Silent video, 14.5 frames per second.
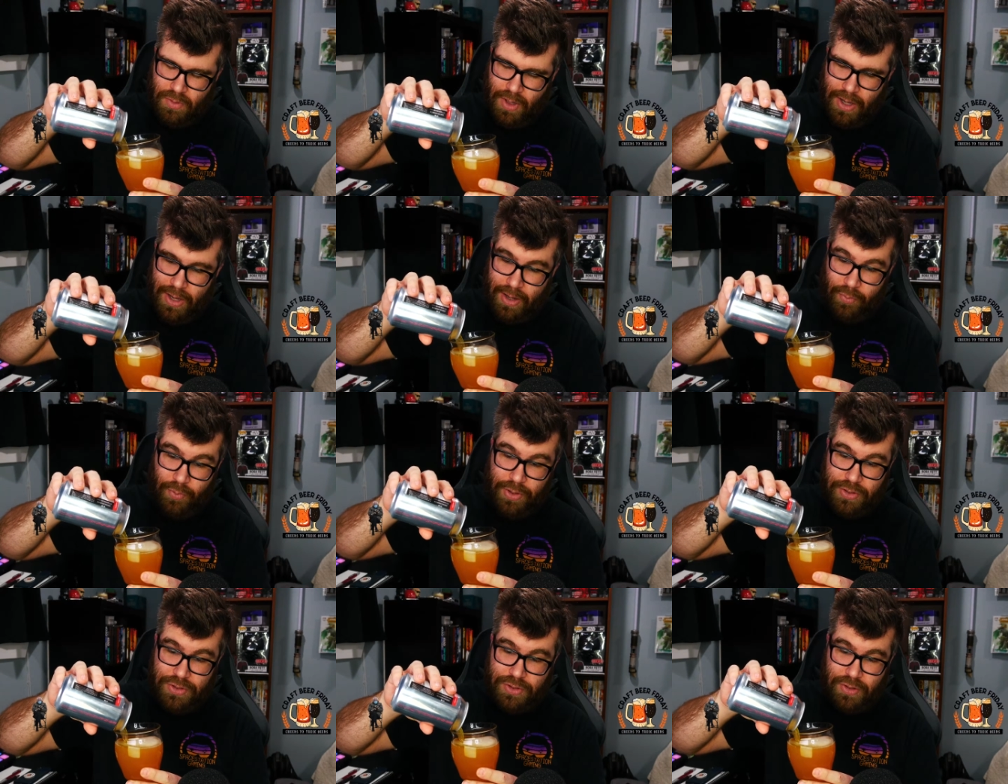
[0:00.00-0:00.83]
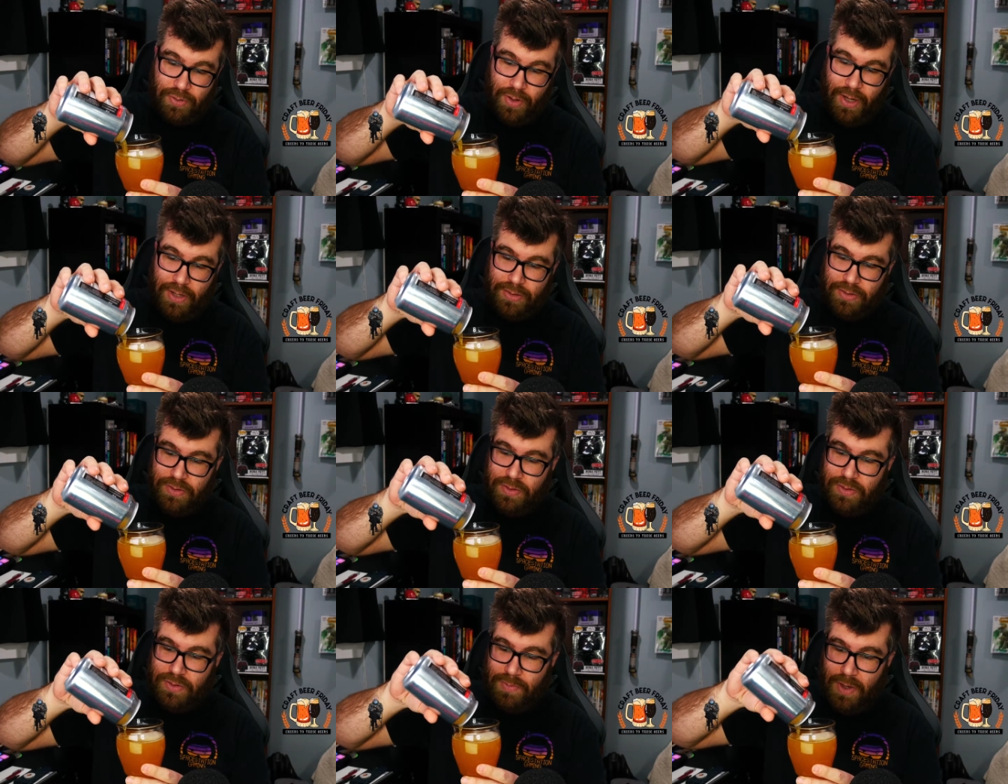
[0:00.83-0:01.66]
I wish you guys
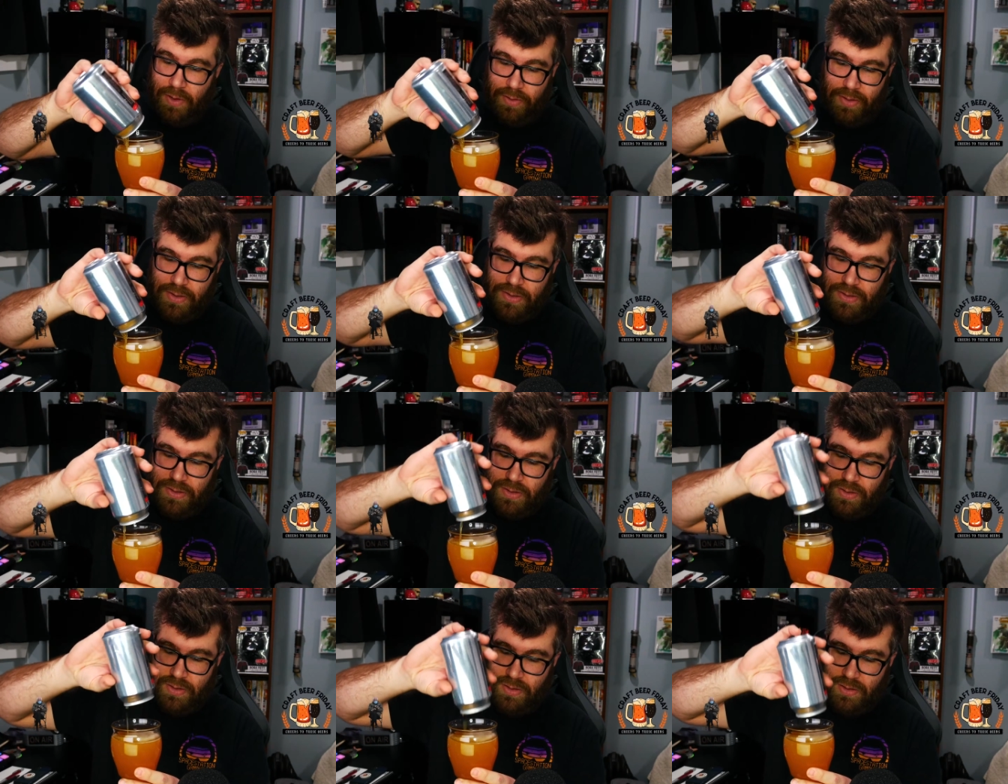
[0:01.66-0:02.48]
could smell this.